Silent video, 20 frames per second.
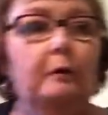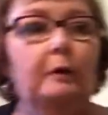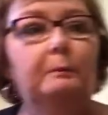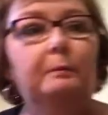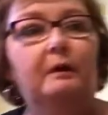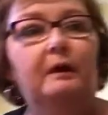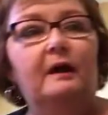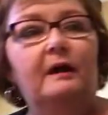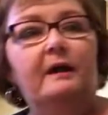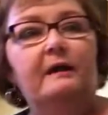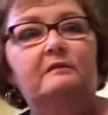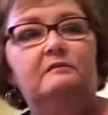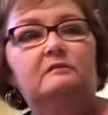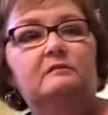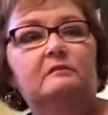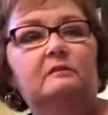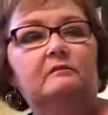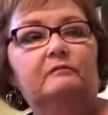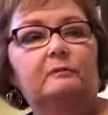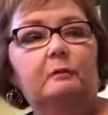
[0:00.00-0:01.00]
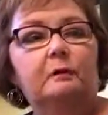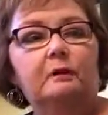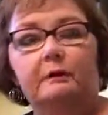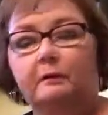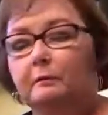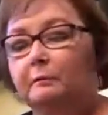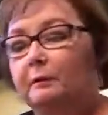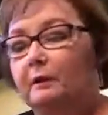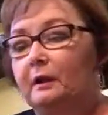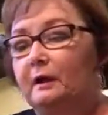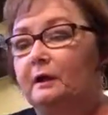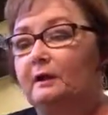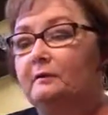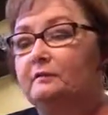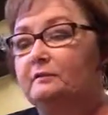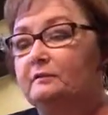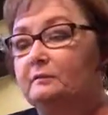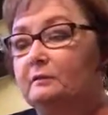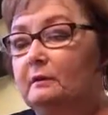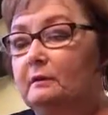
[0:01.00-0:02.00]
Four plates, four little
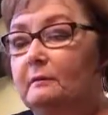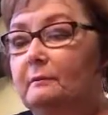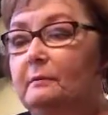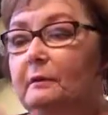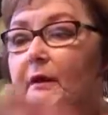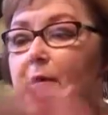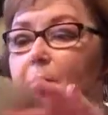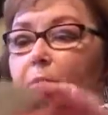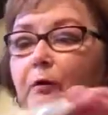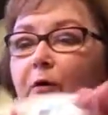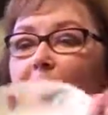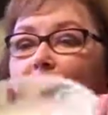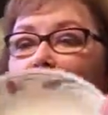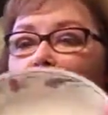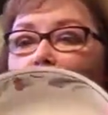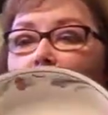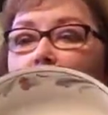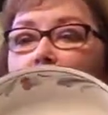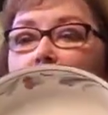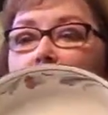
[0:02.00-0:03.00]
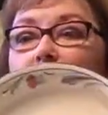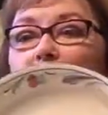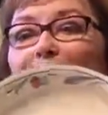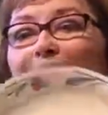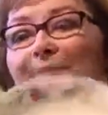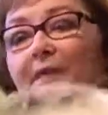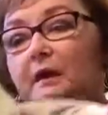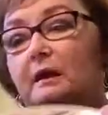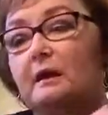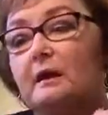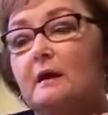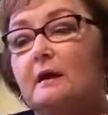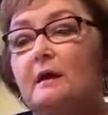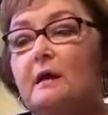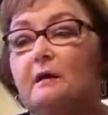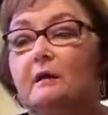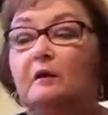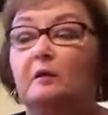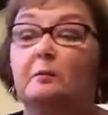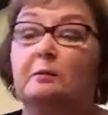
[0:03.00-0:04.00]
plates, and one bowl.
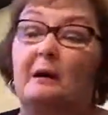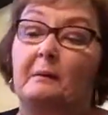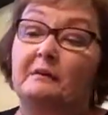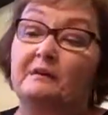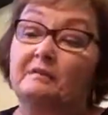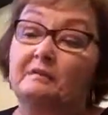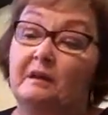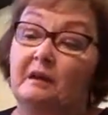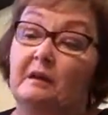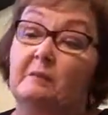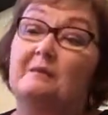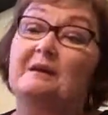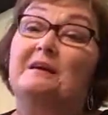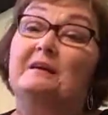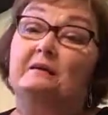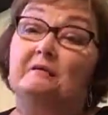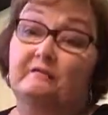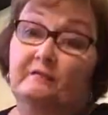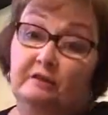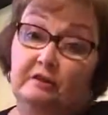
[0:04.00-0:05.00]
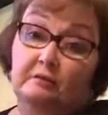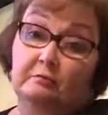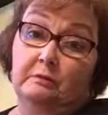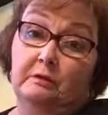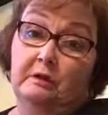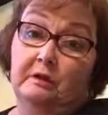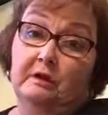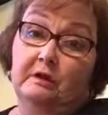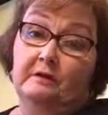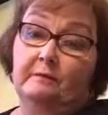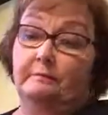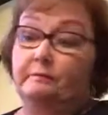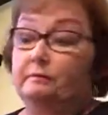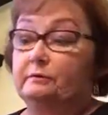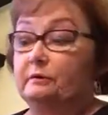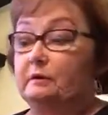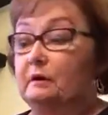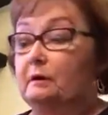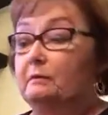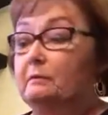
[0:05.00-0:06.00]
Going to probably sell them individually.
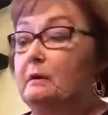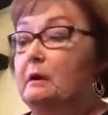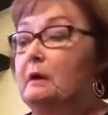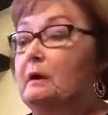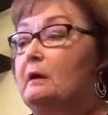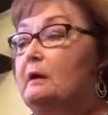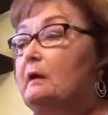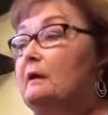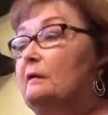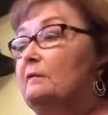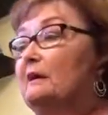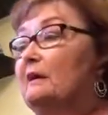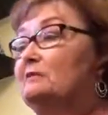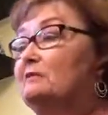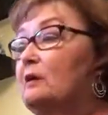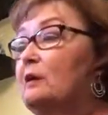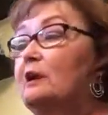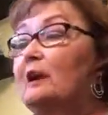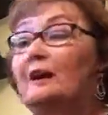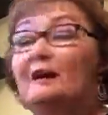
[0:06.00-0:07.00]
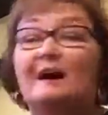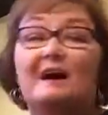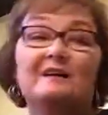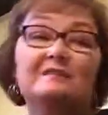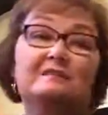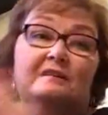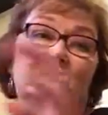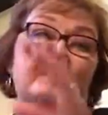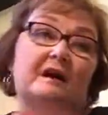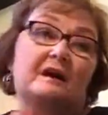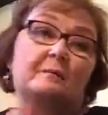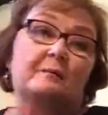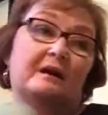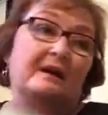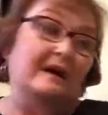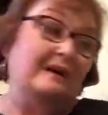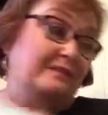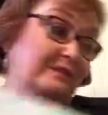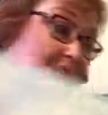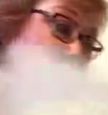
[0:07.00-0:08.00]
So, that's all I got today,
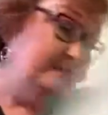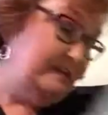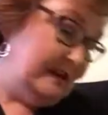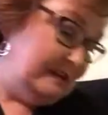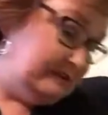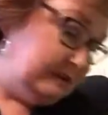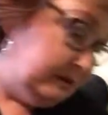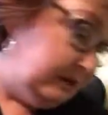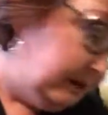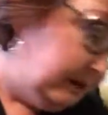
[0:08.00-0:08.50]
but I think that's